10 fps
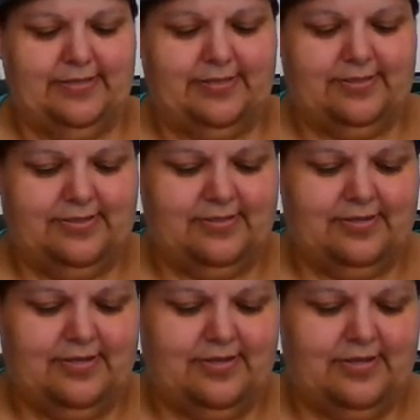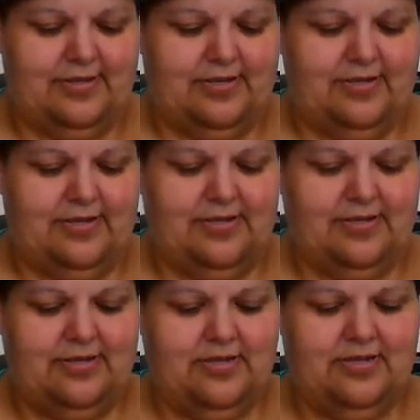
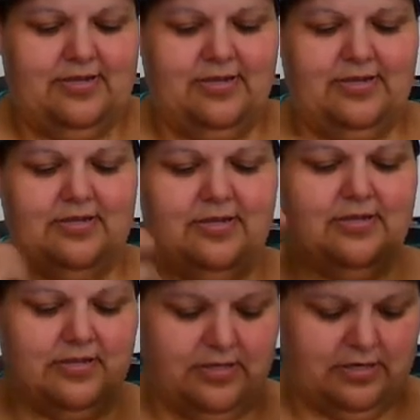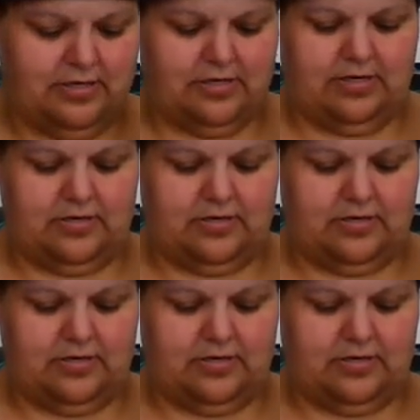(silence)